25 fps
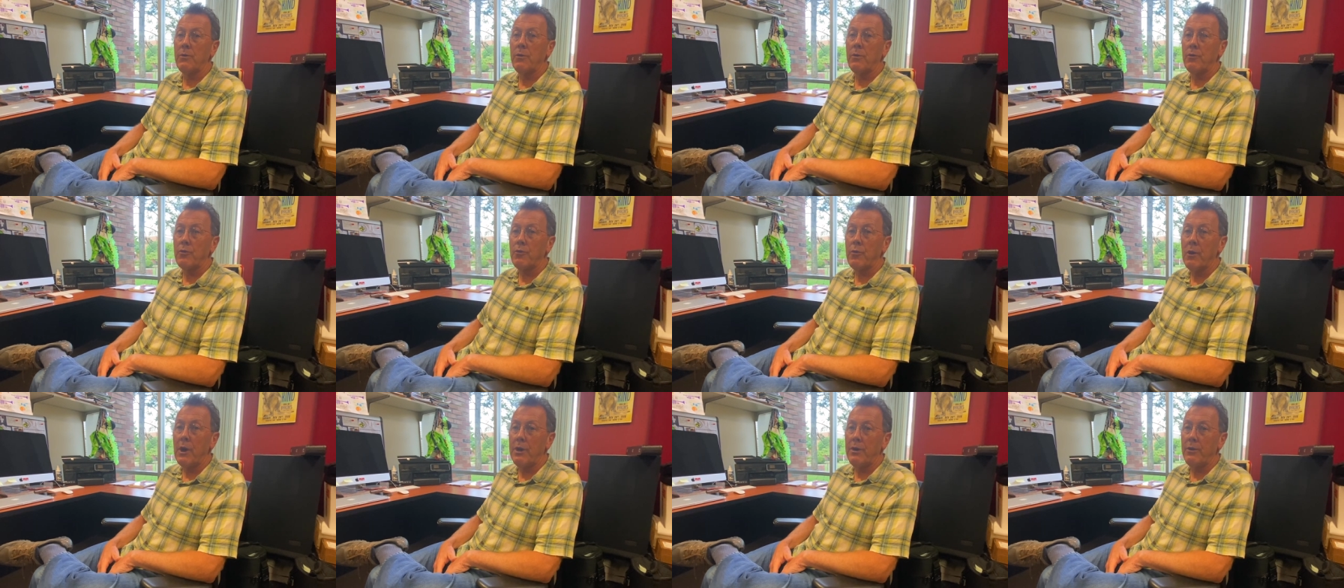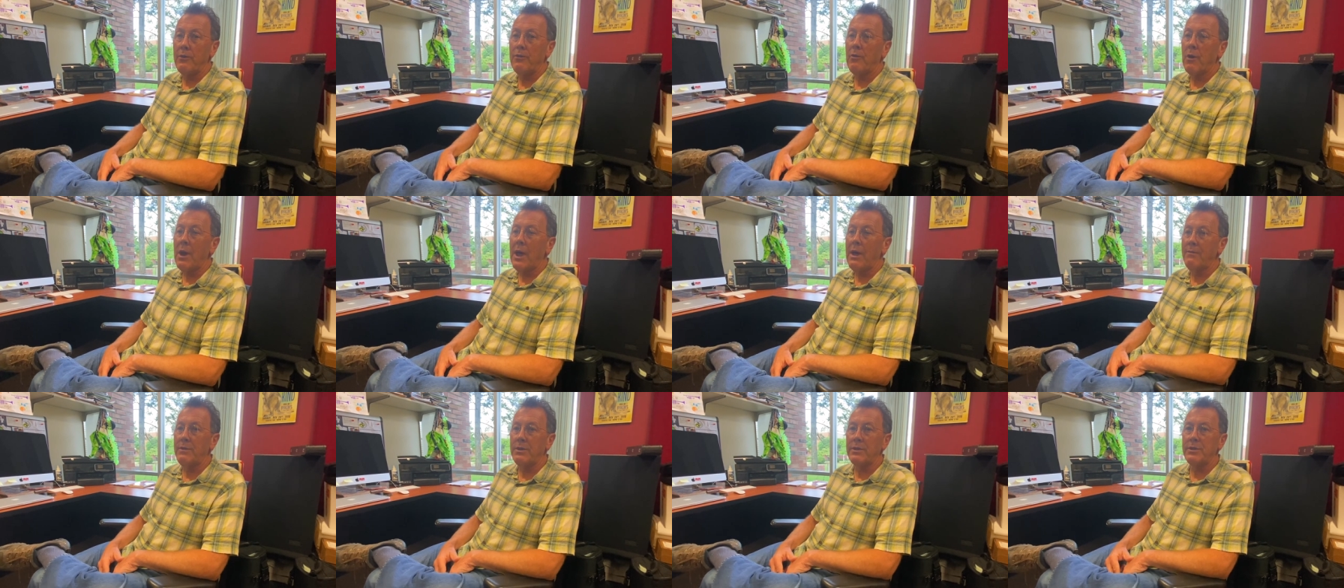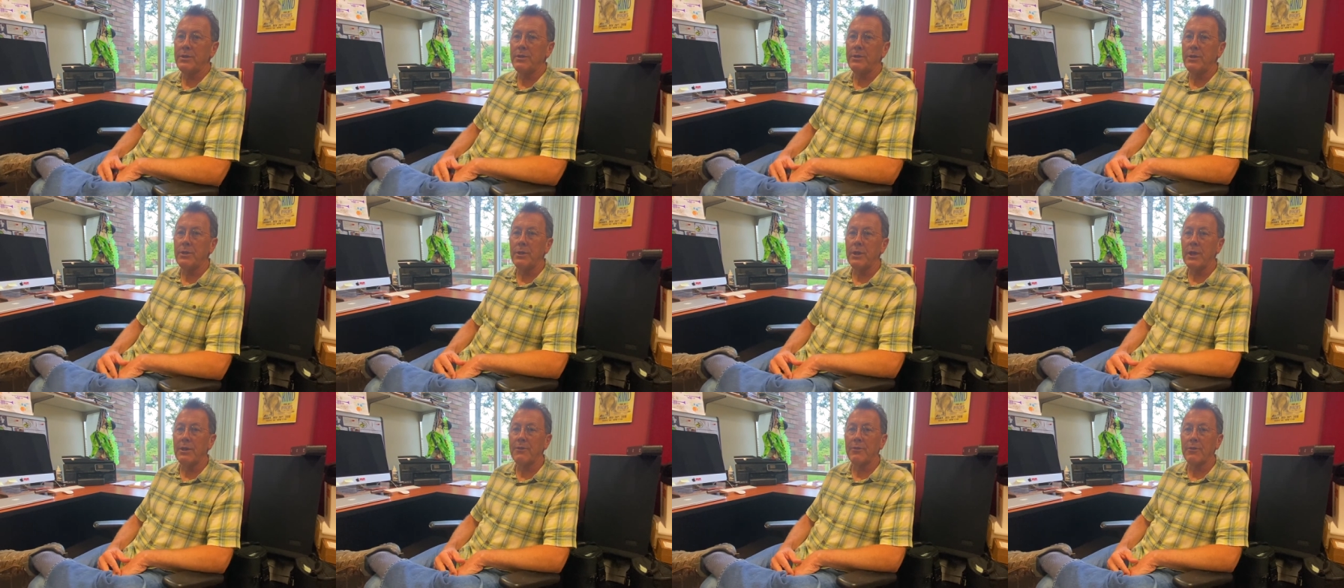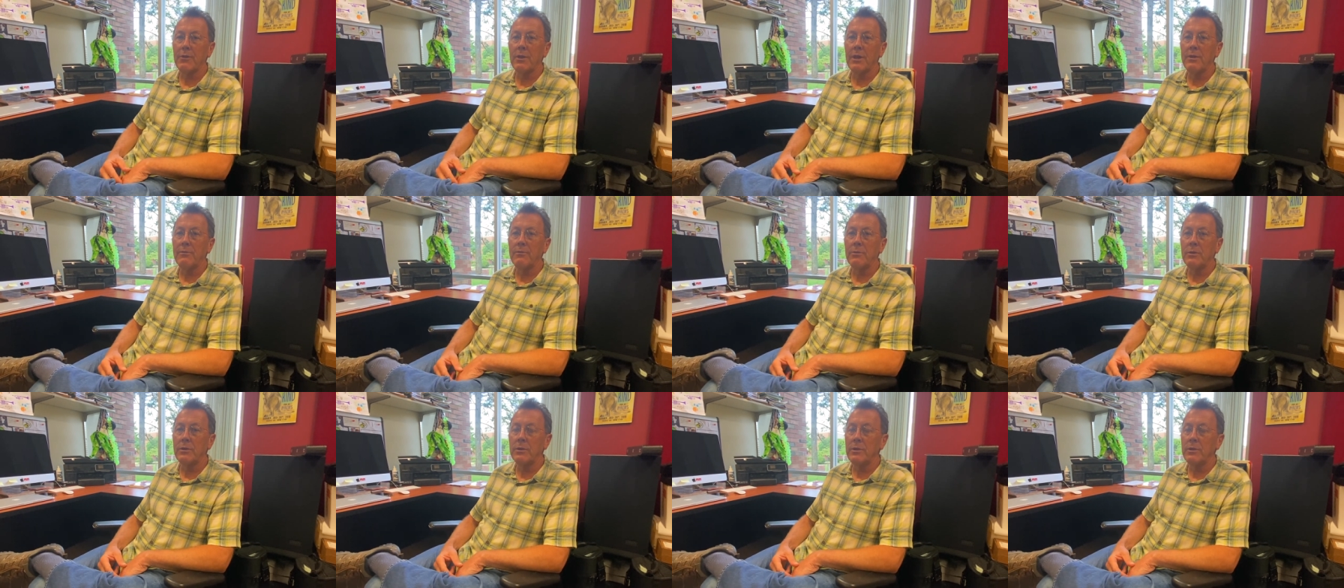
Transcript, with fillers: trying to drive it to the next level.